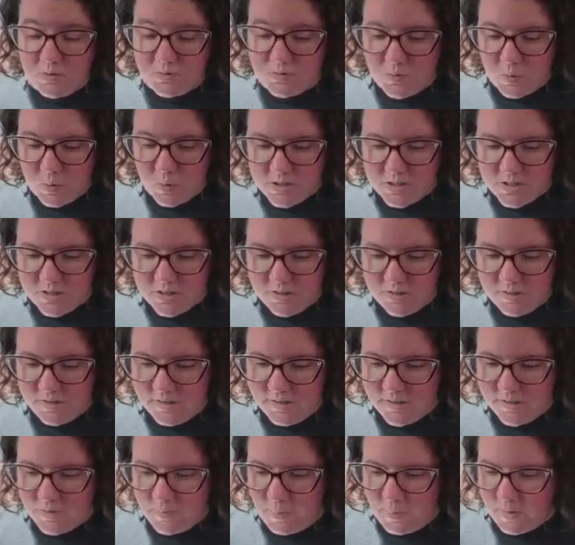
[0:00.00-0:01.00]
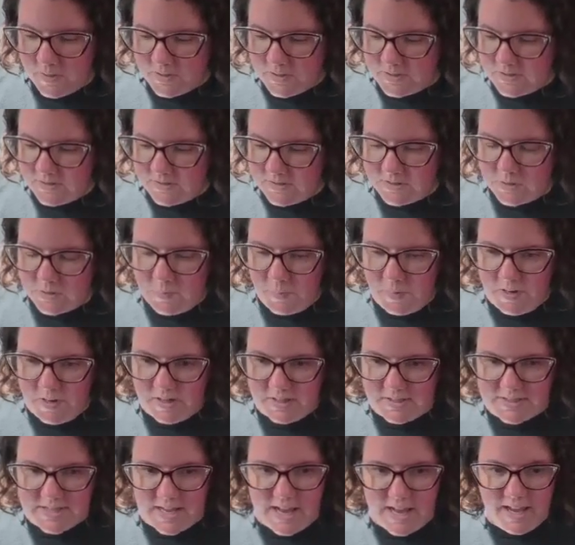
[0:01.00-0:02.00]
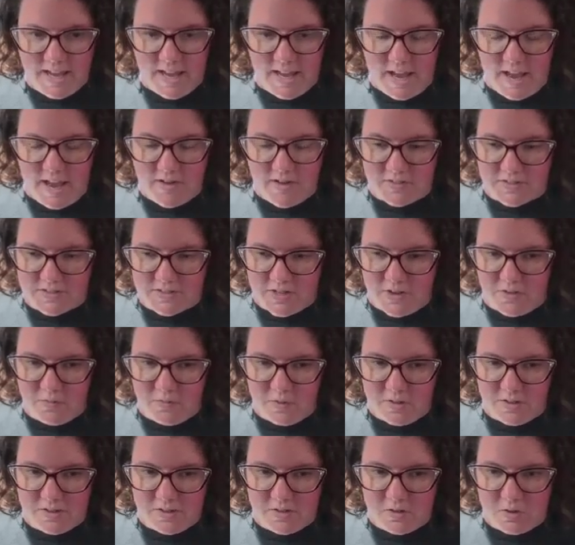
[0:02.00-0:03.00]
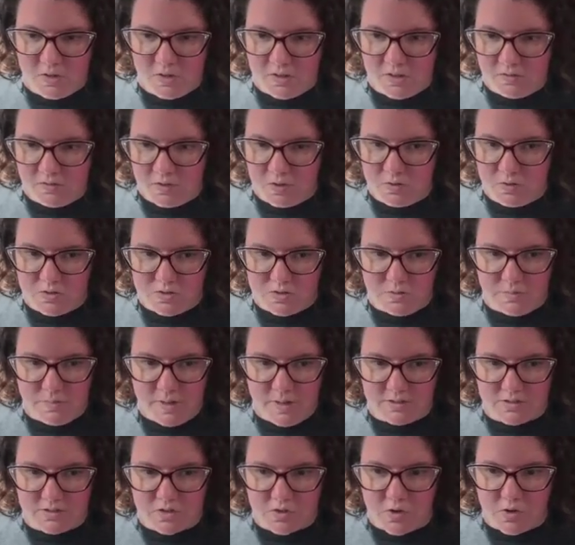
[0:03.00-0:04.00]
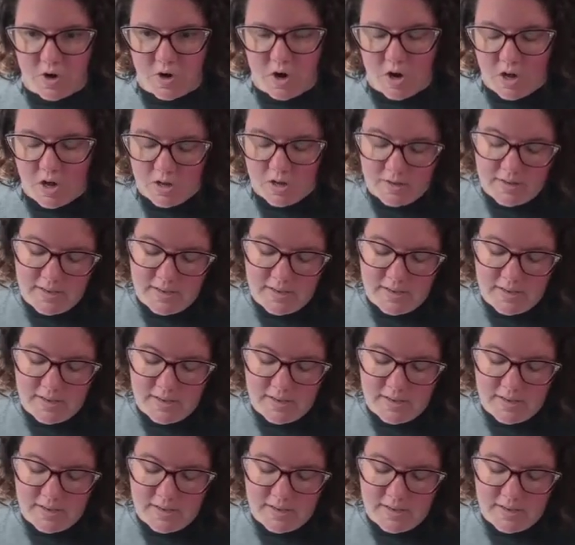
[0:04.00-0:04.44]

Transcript: unfortunately, the personal experience I have is I really could have used a mentor.